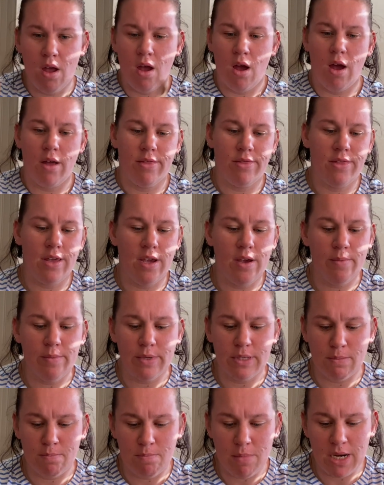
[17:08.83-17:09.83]
I think it
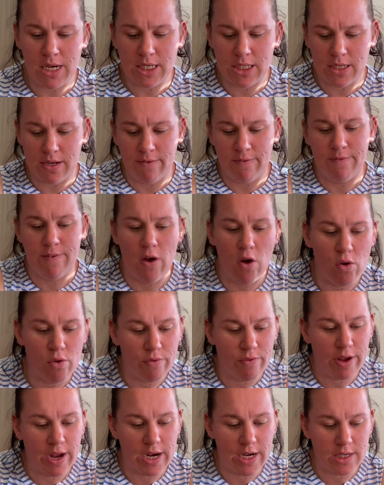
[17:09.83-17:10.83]
was minty
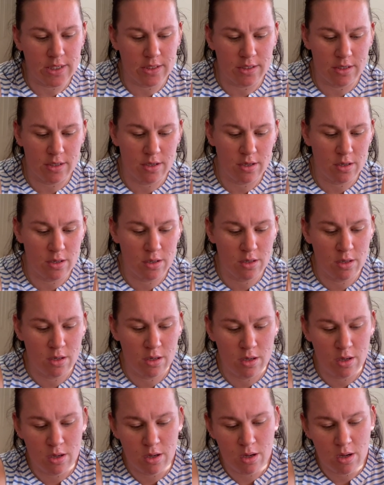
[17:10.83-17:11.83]
velvet.
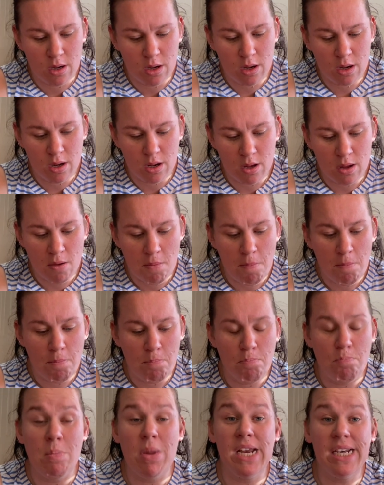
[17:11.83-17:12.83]

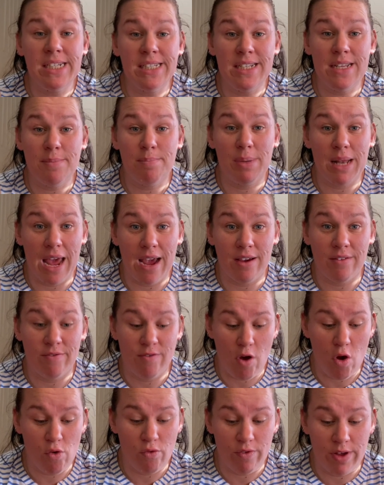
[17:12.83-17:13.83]
Minty black
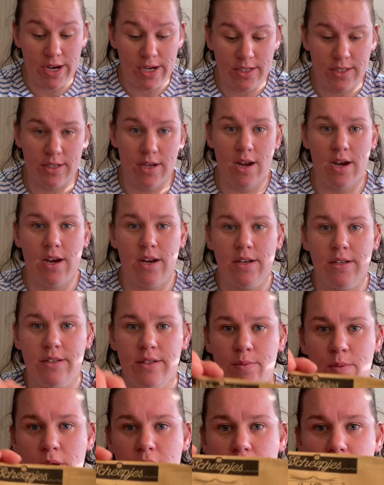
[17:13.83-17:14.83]
velvet, and it's
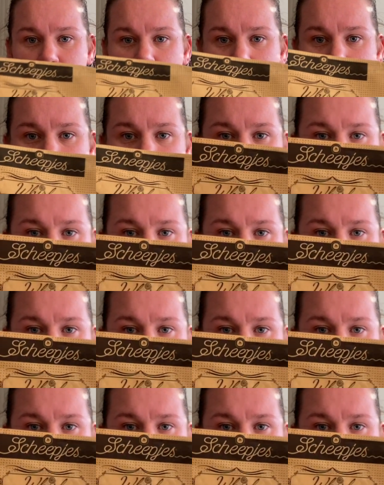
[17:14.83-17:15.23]
one of the